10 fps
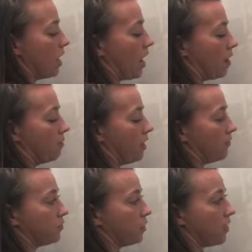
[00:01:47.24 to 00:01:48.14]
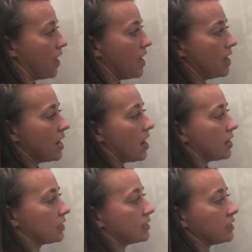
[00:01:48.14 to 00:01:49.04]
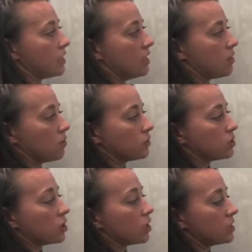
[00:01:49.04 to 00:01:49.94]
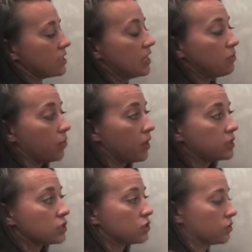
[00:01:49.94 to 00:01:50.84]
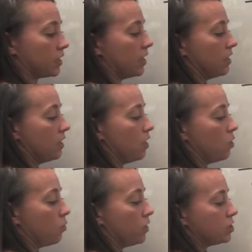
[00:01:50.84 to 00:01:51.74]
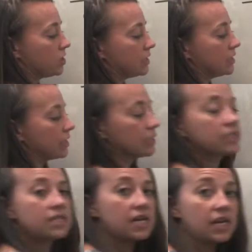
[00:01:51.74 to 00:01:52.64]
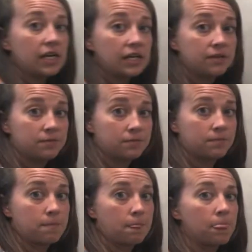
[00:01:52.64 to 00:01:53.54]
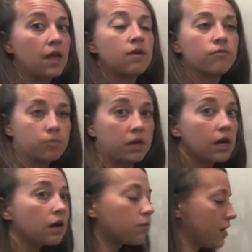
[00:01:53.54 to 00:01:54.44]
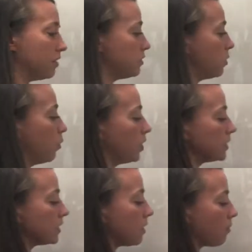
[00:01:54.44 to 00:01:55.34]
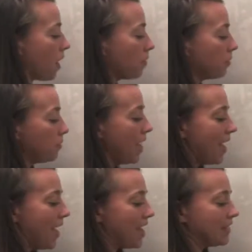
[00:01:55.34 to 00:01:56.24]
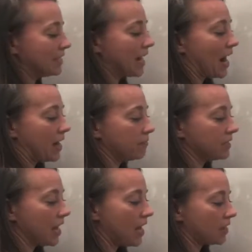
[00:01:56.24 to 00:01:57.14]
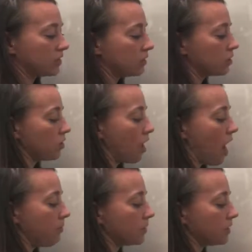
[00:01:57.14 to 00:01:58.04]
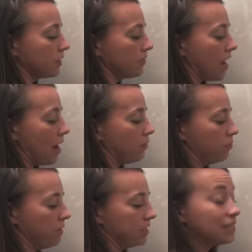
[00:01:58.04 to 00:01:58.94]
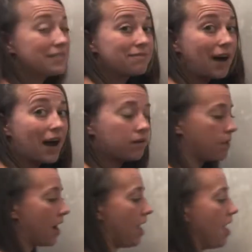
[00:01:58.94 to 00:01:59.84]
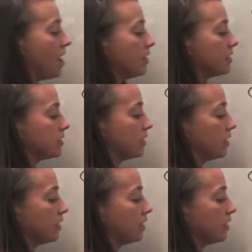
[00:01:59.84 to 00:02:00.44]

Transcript: I'm left with 8x equals 13 plus 3, which is 16. From here, we're down to a one-step problem. 8 times x, so the opposite of that would be to divide by 8.